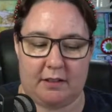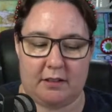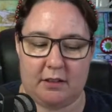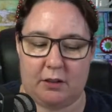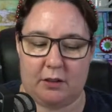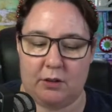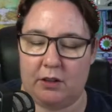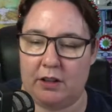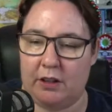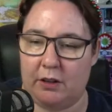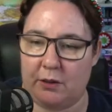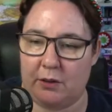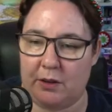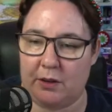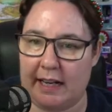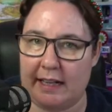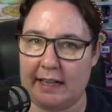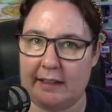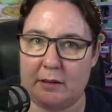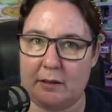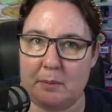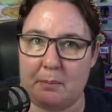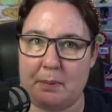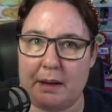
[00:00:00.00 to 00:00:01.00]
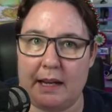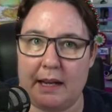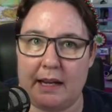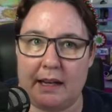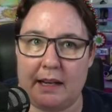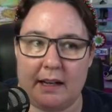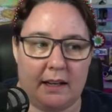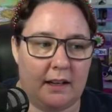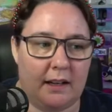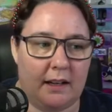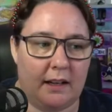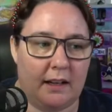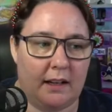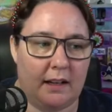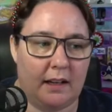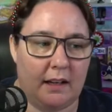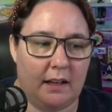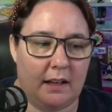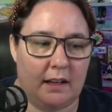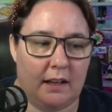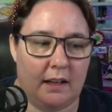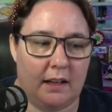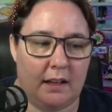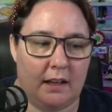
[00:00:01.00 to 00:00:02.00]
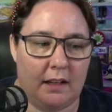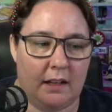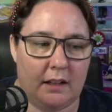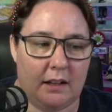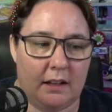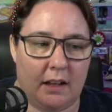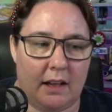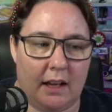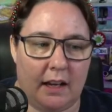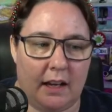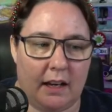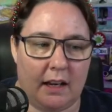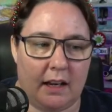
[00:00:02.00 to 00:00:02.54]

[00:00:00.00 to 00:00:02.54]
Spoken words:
an organza bag. Like,